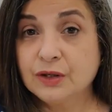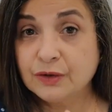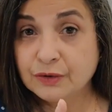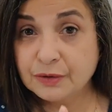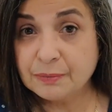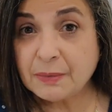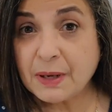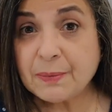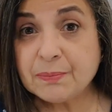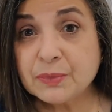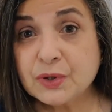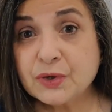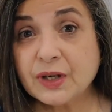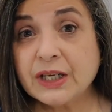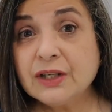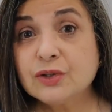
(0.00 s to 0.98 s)

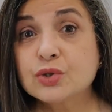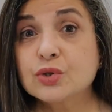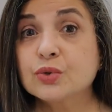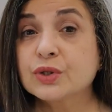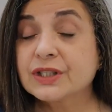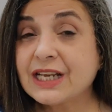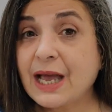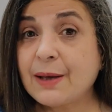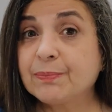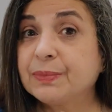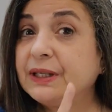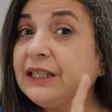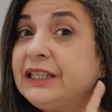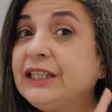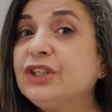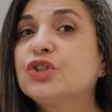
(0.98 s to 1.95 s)
remembering to tap
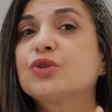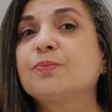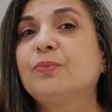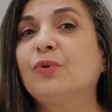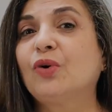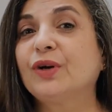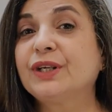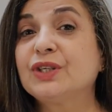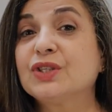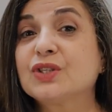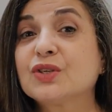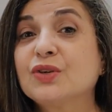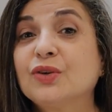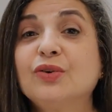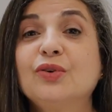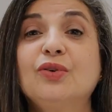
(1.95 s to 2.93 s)
each point
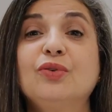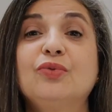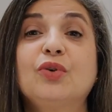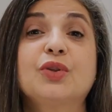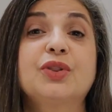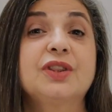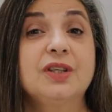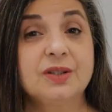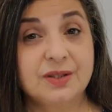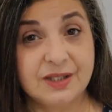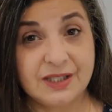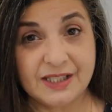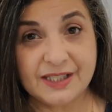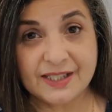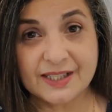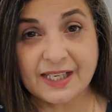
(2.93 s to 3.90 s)
for
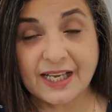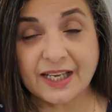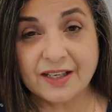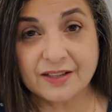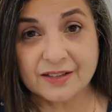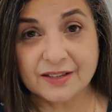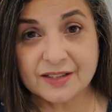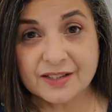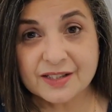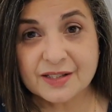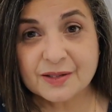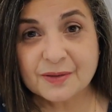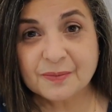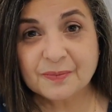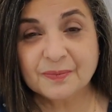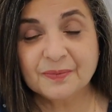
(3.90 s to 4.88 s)
30 seconds.